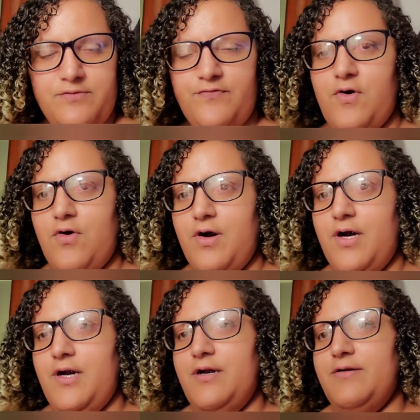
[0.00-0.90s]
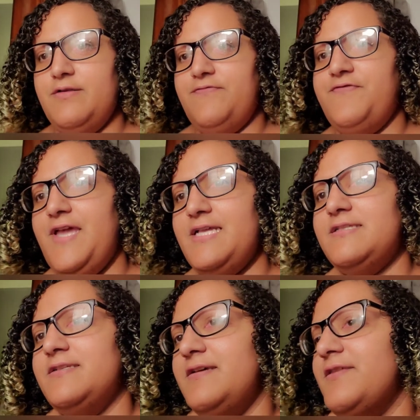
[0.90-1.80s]
for the
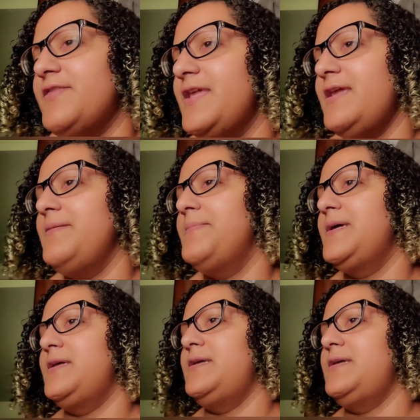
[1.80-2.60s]
fiesta theme.